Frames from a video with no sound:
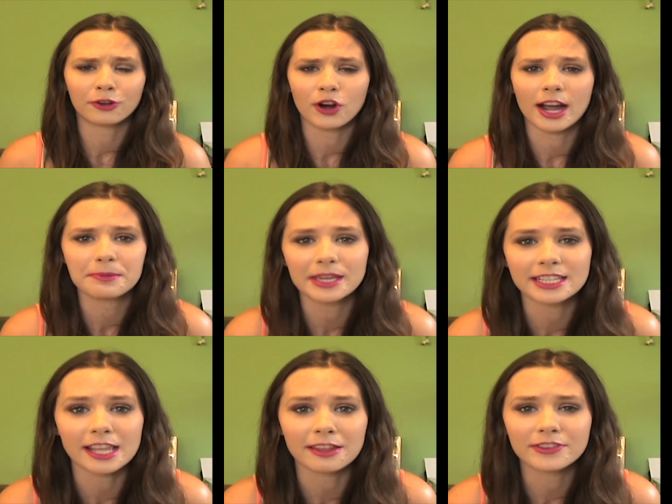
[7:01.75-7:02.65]
cry
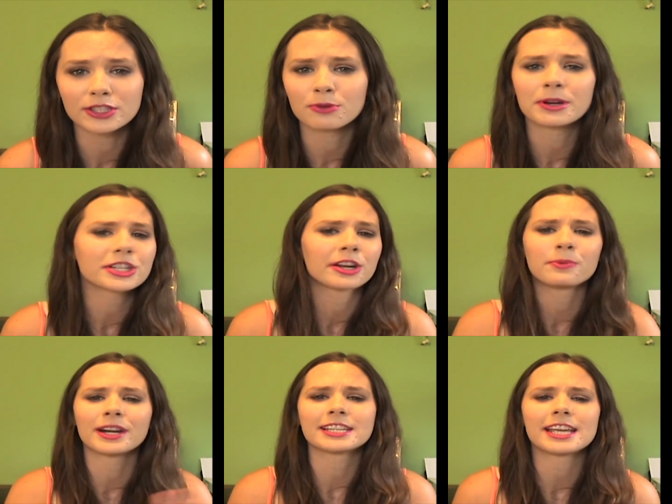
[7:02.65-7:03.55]
because I love it so much. I
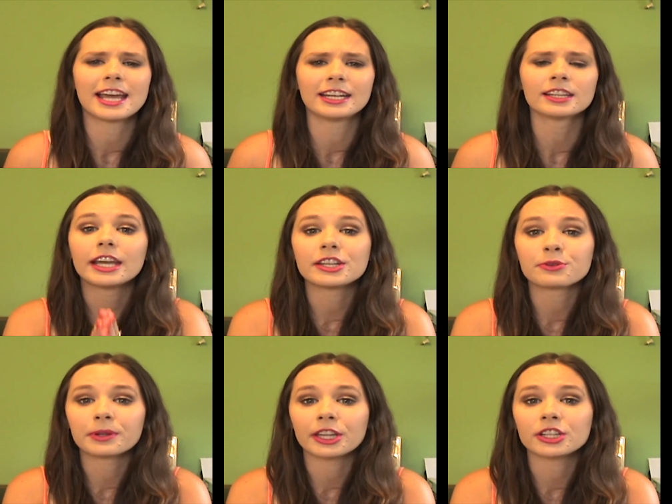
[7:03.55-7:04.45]
don't want it to end. It is
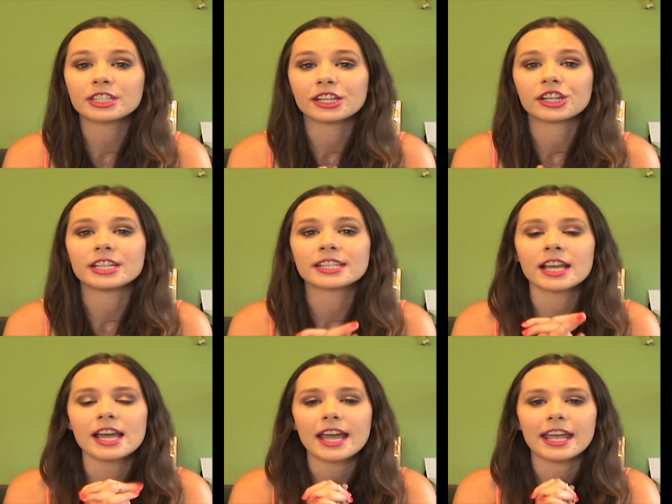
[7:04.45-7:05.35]
a really good series,
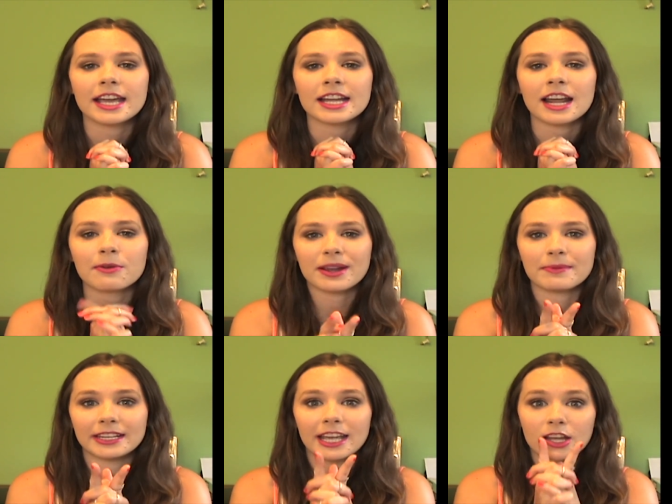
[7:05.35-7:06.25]
and I
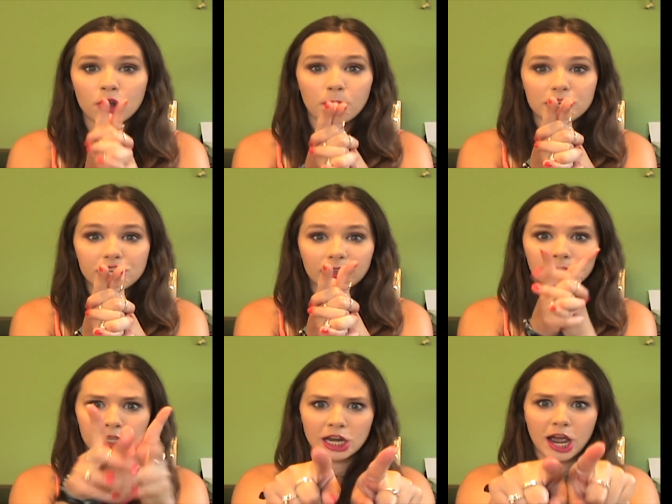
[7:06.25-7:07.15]
recommend it. Go watch it
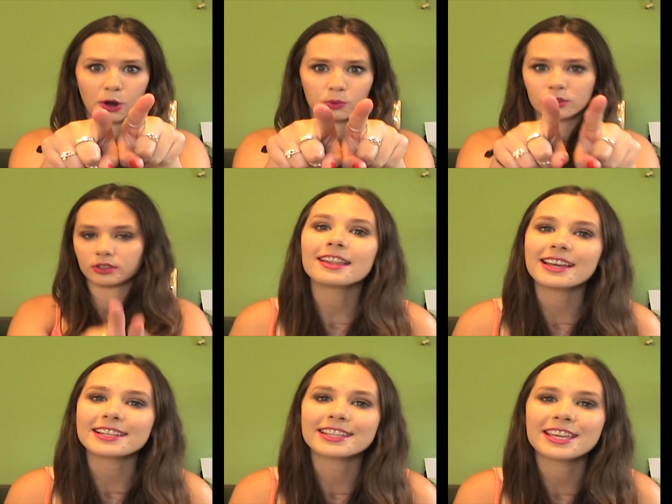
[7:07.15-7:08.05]
now. And
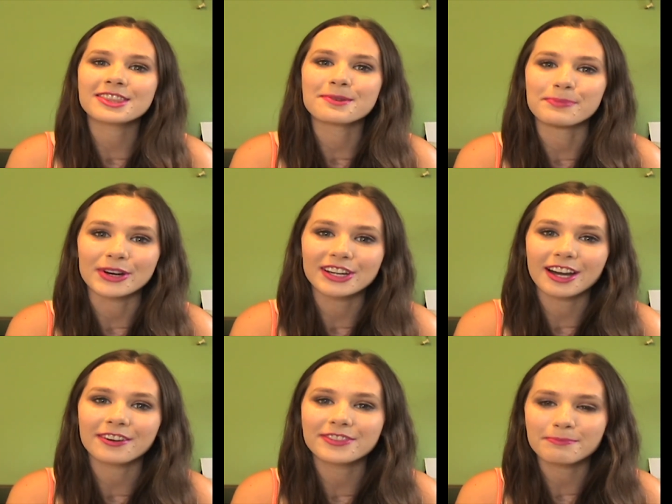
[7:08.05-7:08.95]
lastly, the book
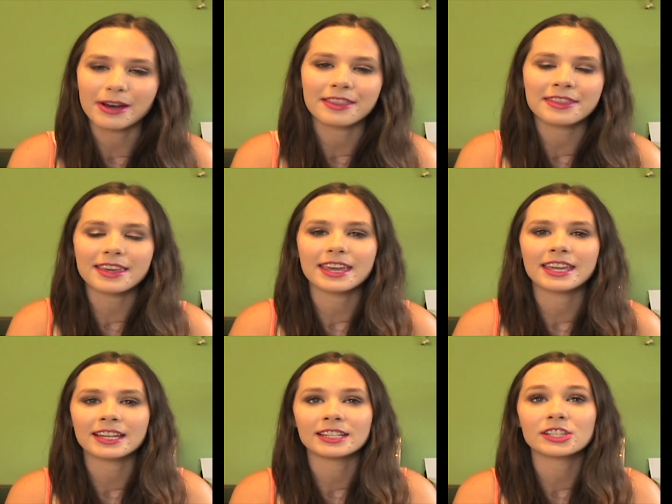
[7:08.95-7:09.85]
of the month.
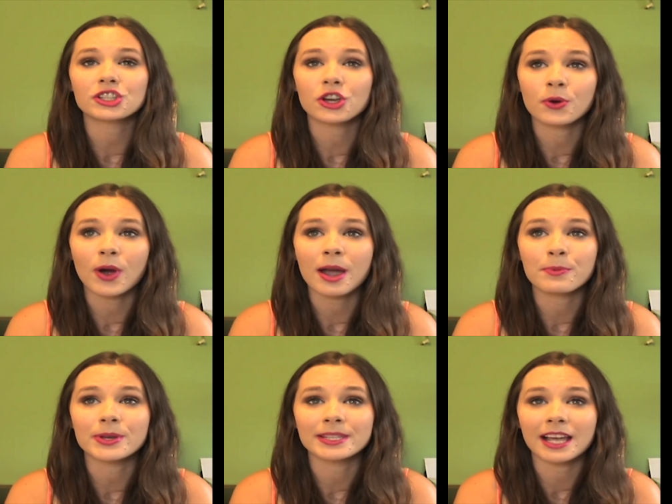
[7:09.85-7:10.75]
And so I
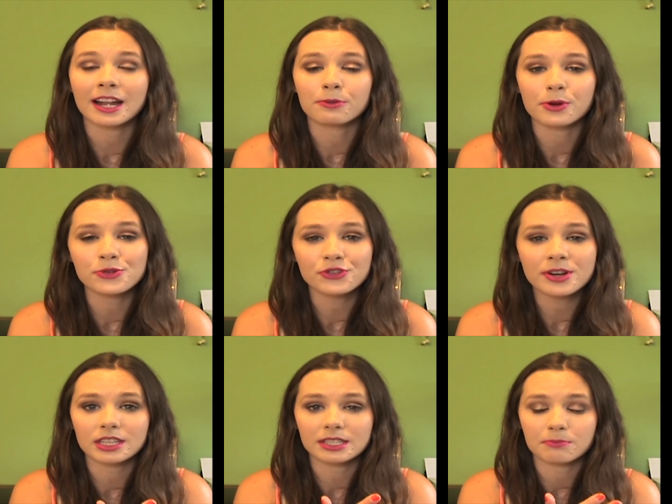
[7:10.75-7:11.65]
was on a road
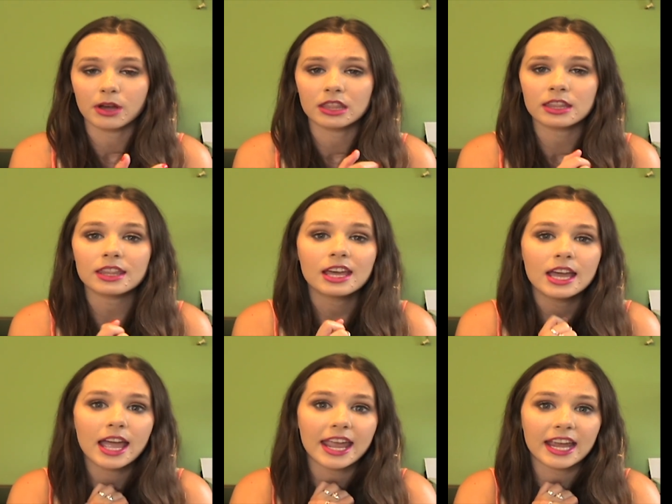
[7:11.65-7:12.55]
trip this month,
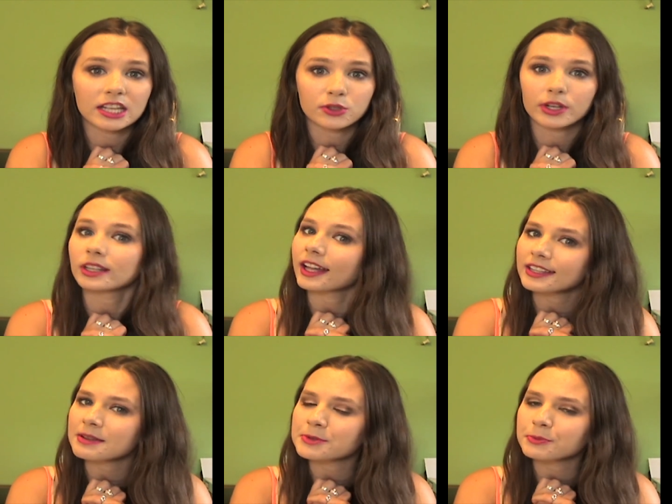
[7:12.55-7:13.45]
and so I had a lot
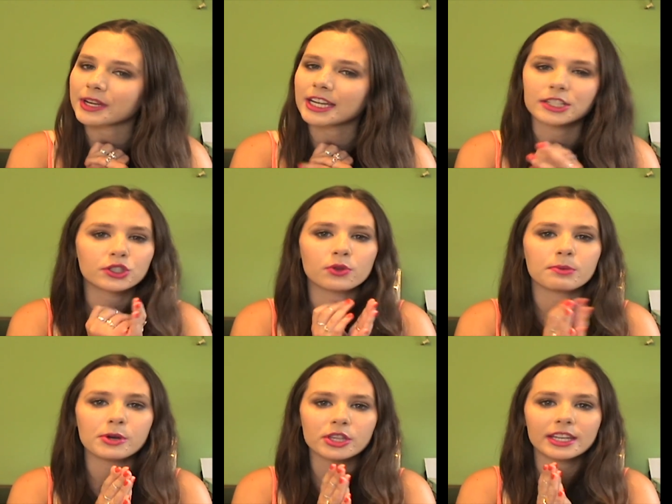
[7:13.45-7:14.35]
of time to read. So
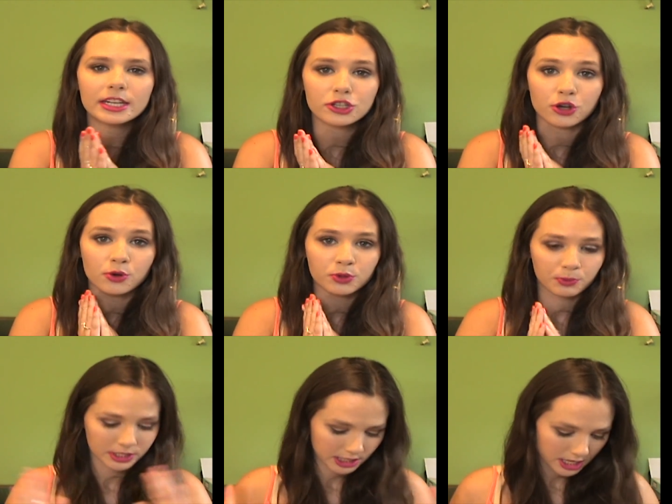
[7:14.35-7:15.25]
the book that I chose
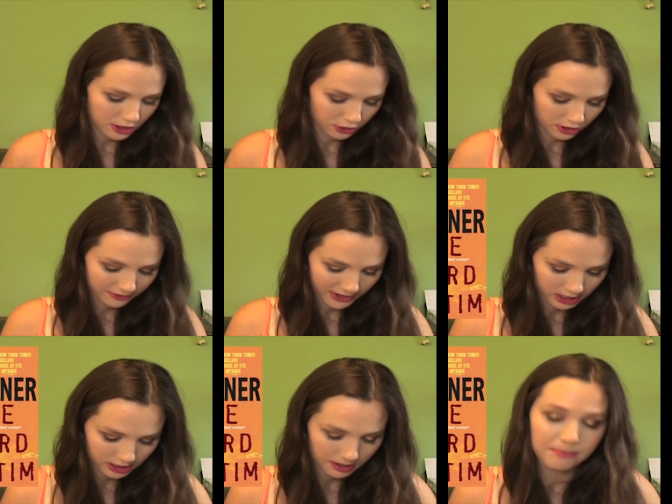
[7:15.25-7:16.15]
was The Third
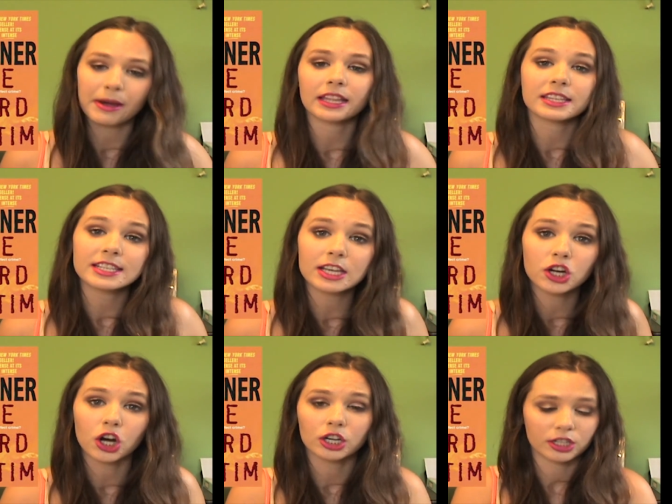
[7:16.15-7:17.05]
Victim by Lisa
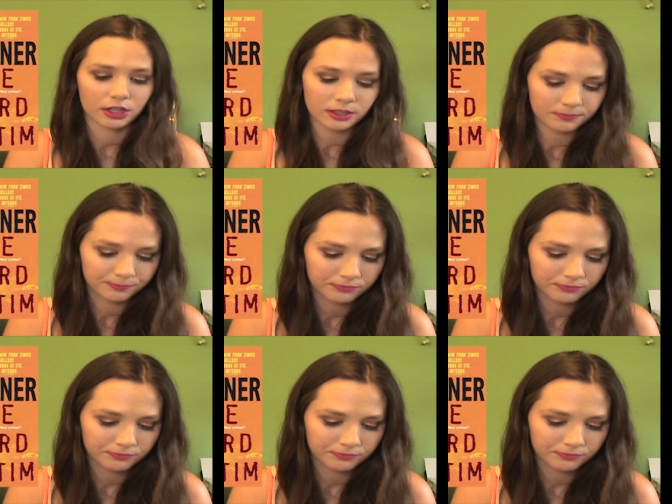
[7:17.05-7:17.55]
Gardner.